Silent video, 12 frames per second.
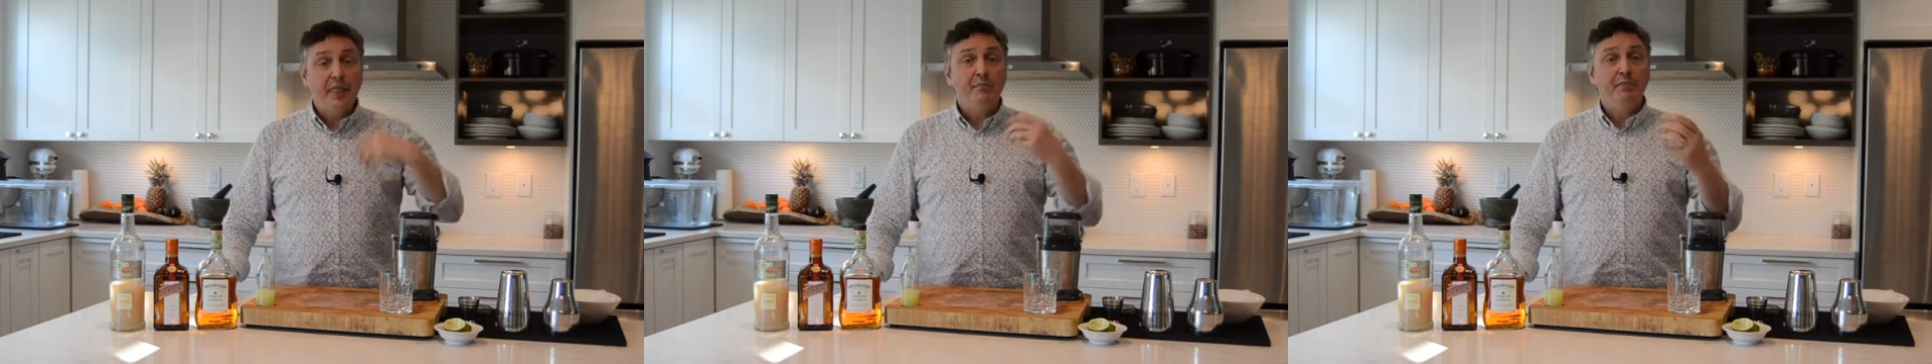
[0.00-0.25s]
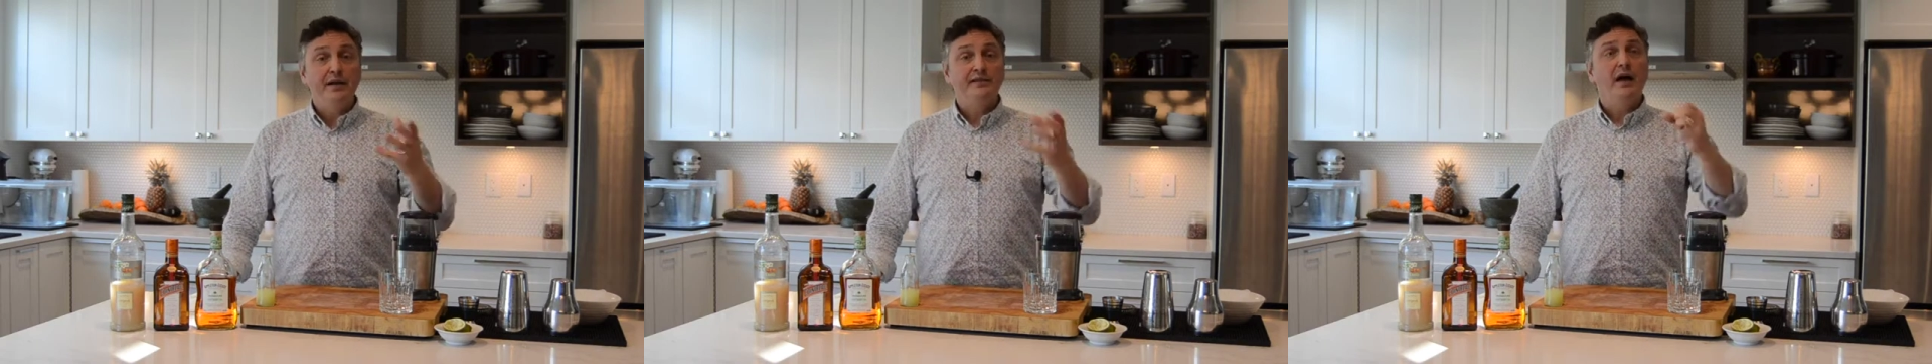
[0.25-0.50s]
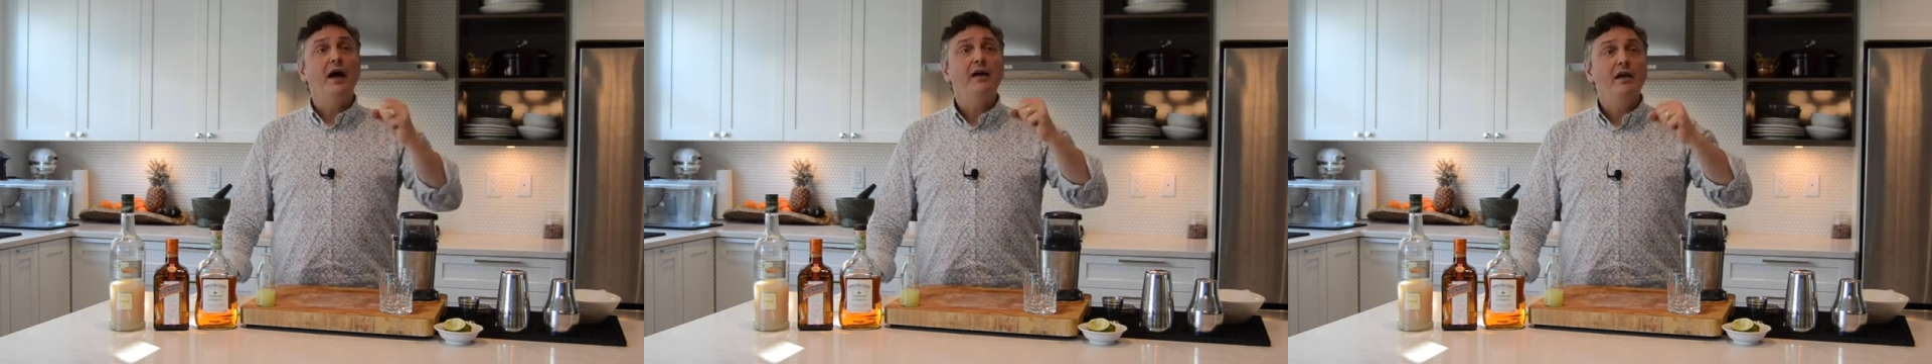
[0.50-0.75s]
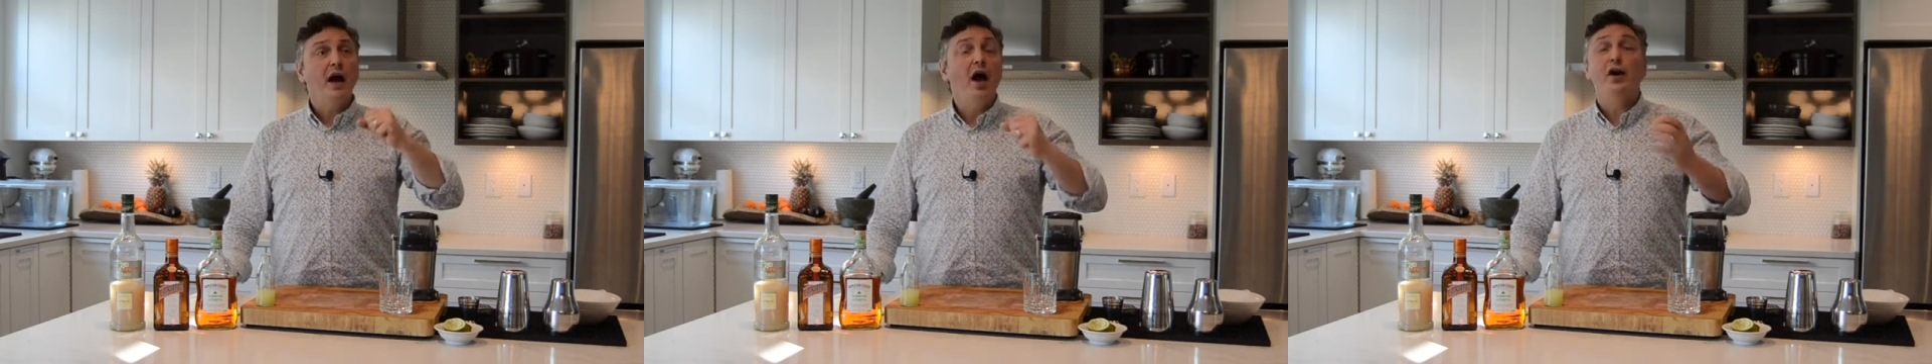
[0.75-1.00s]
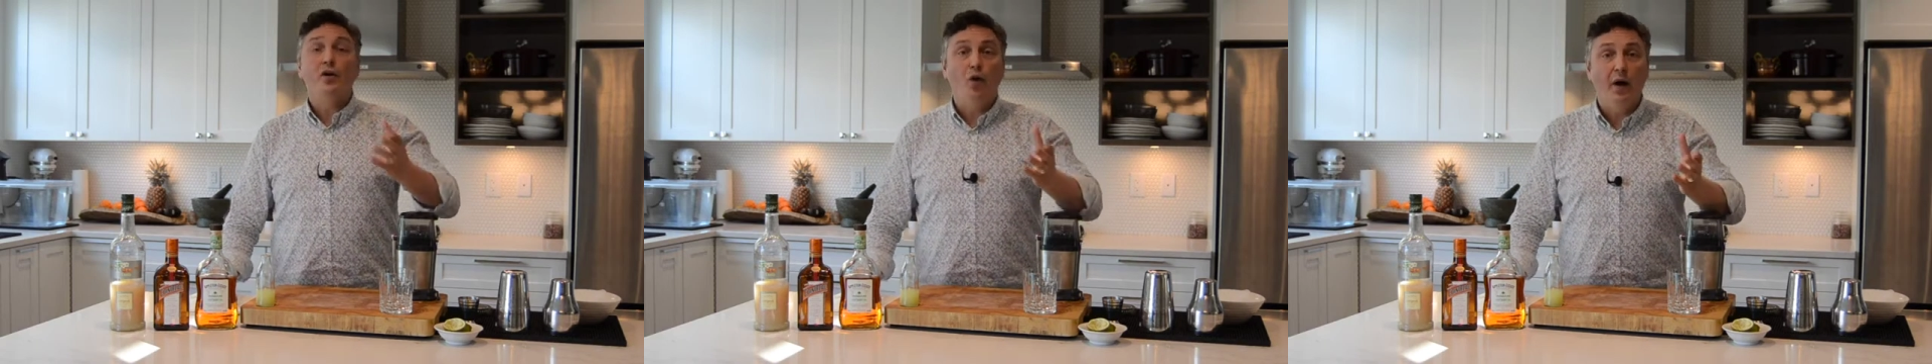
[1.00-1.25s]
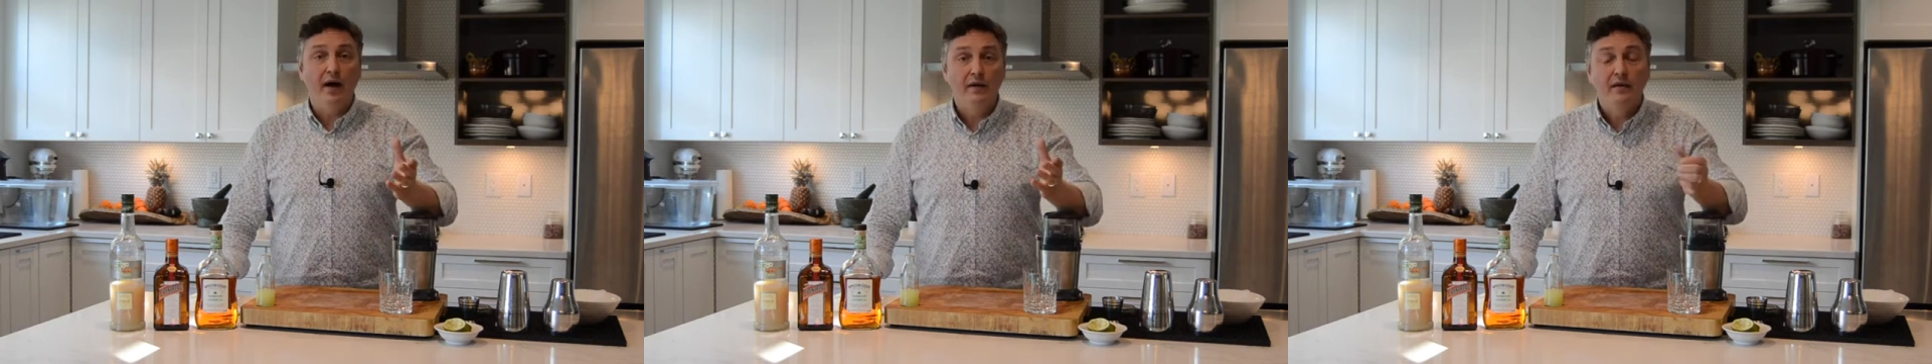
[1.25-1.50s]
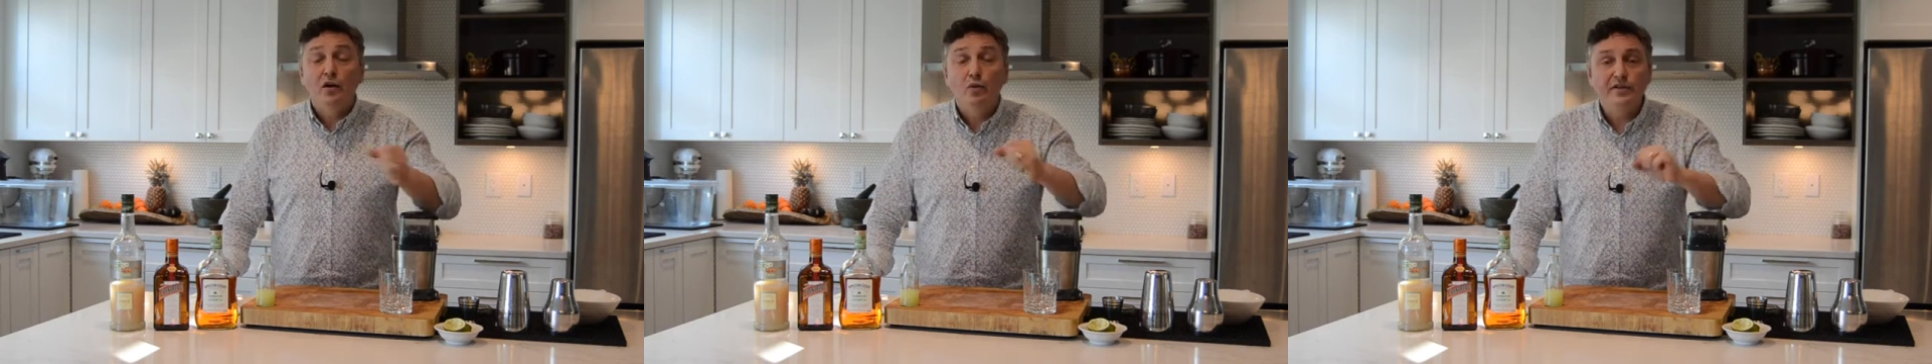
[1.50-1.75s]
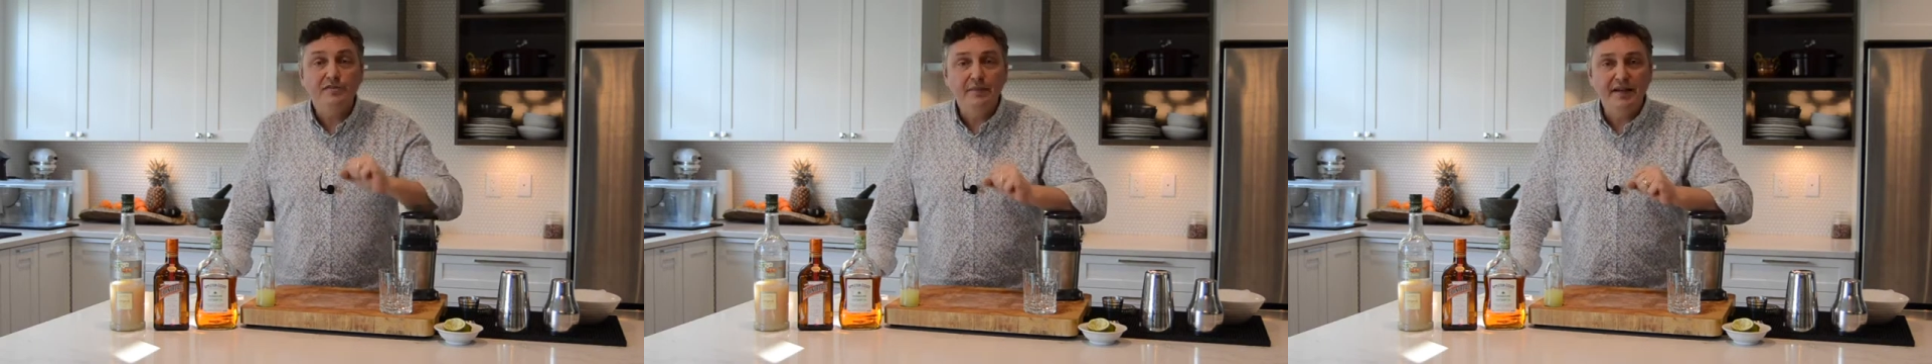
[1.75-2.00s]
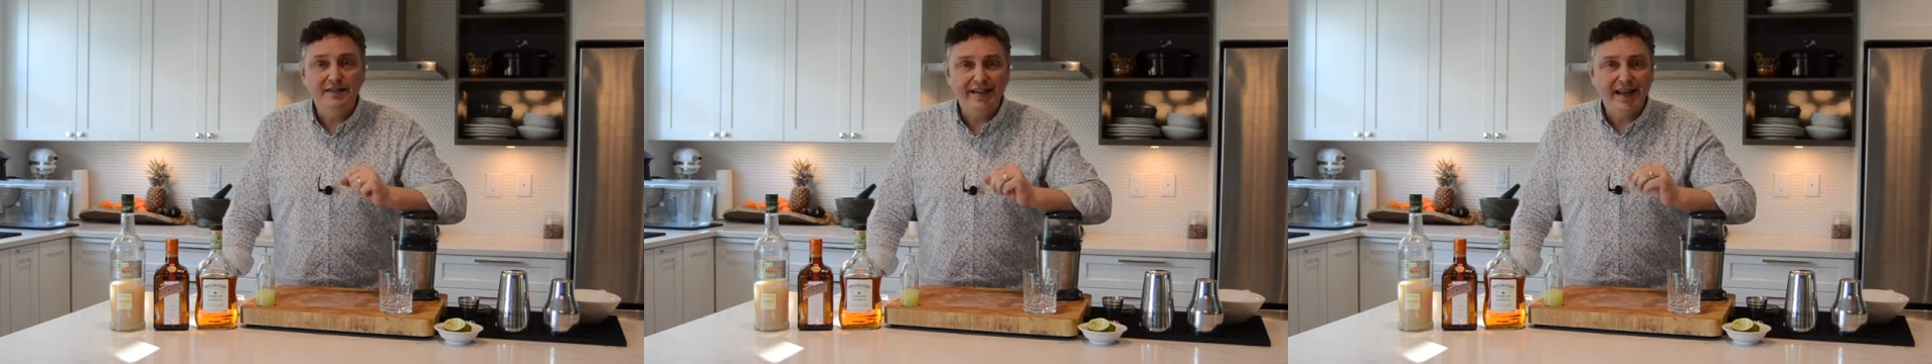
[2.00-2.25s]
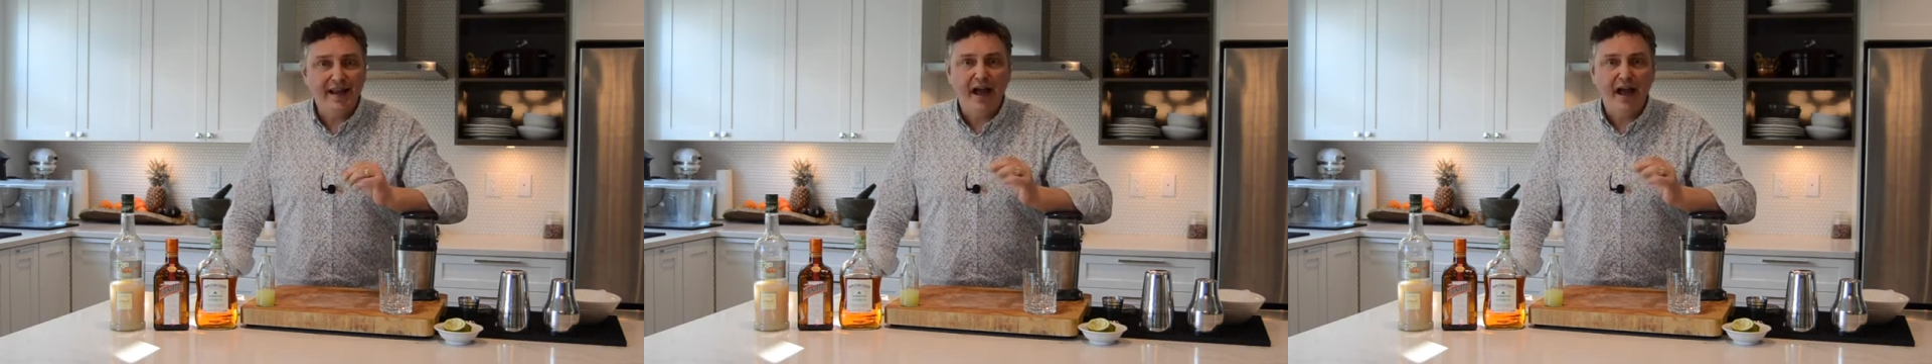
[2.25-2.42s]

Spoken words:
"Mai Tai Aroa," which means